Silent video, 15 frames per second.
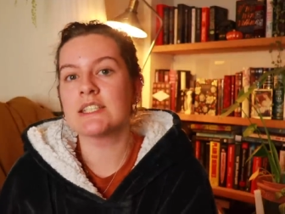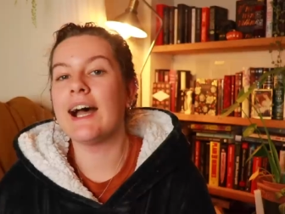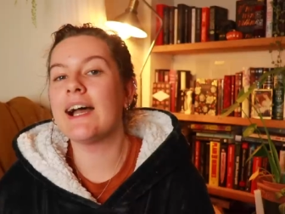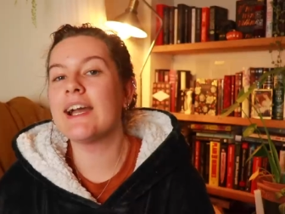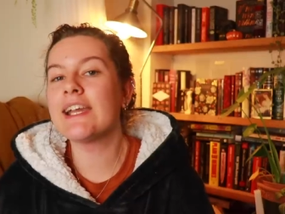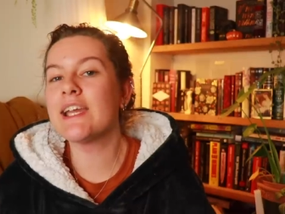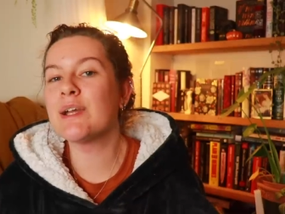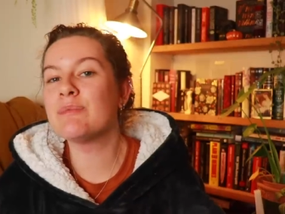
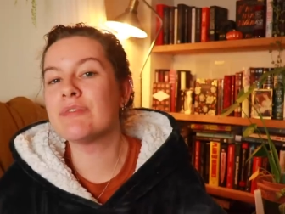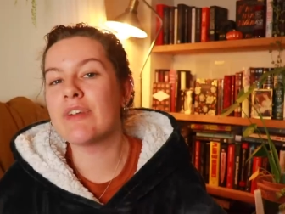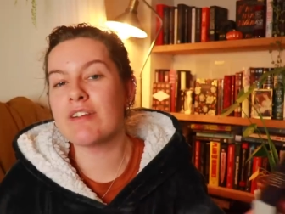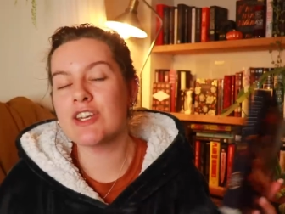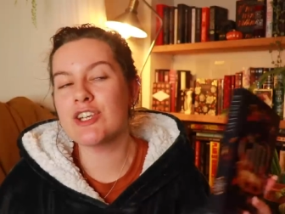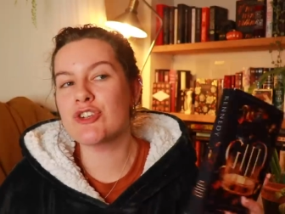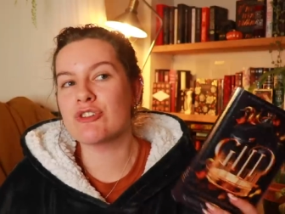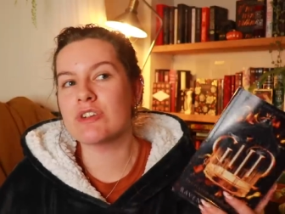I am
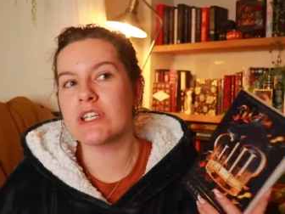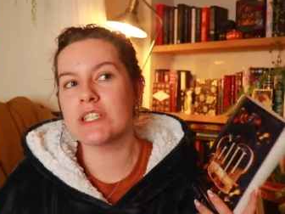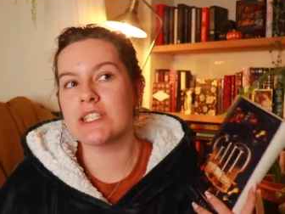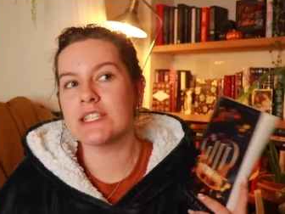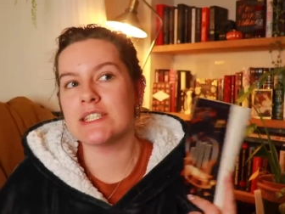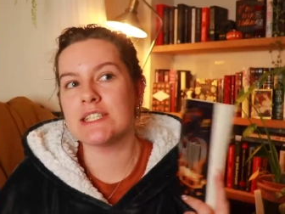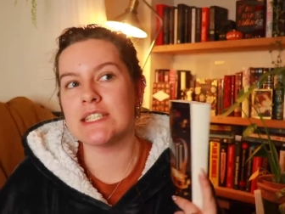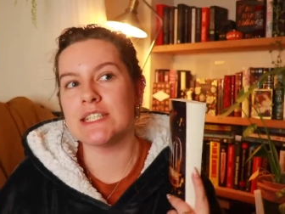very intrigued to
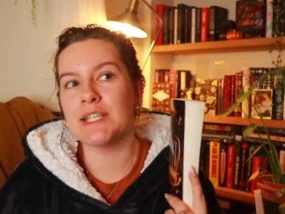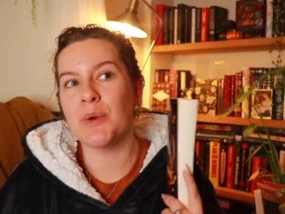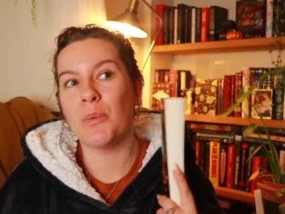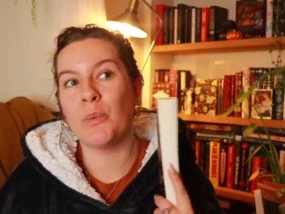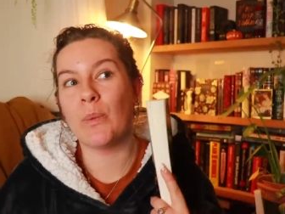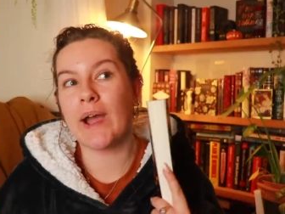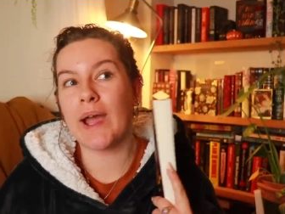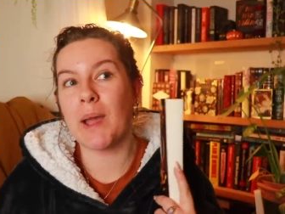see
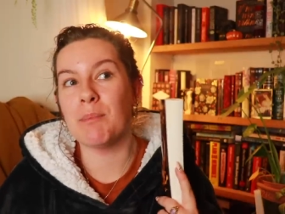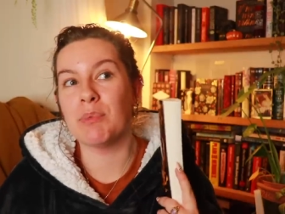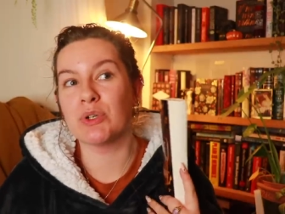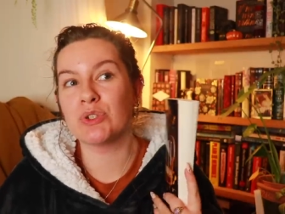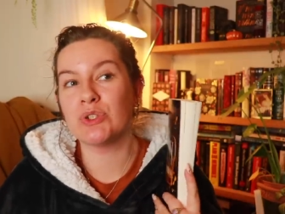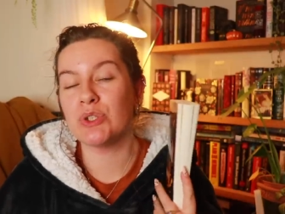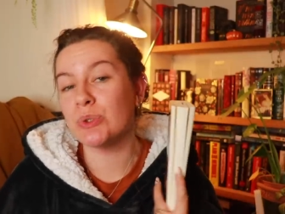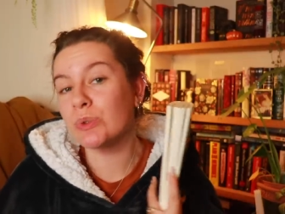where
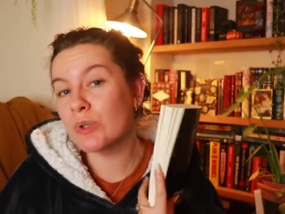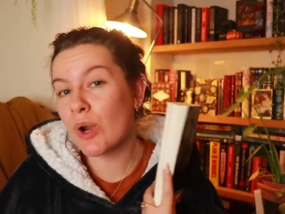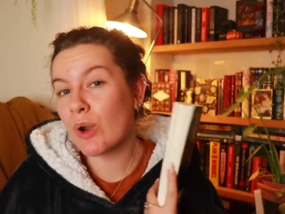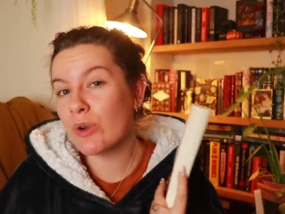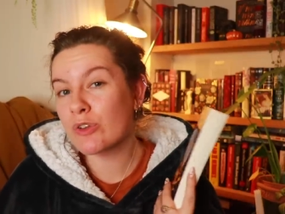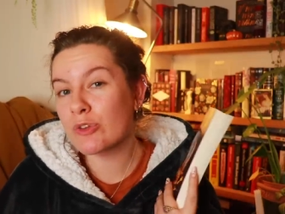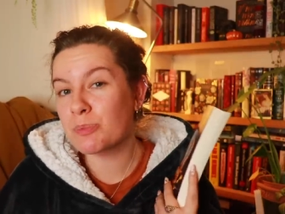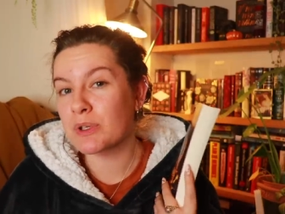book 2
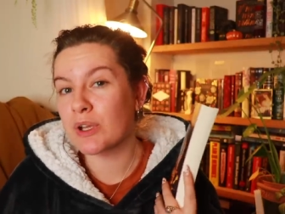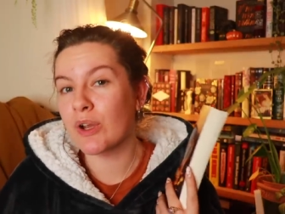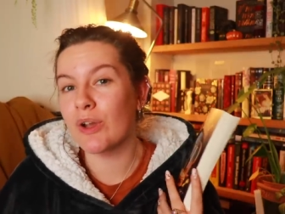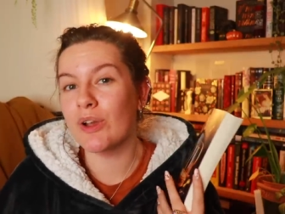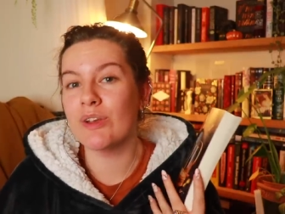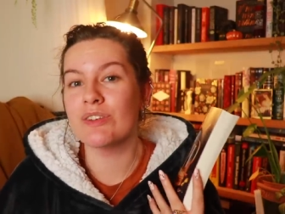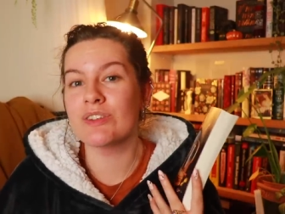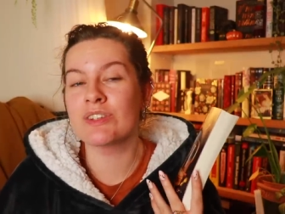goes,
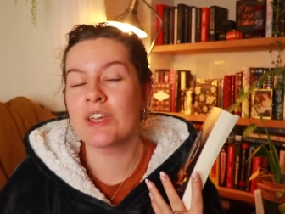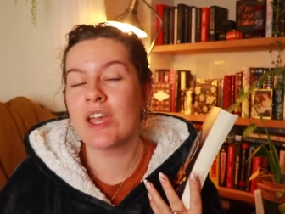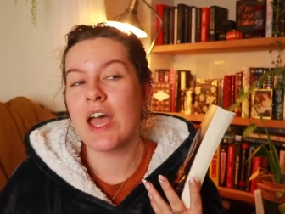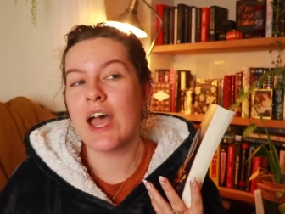because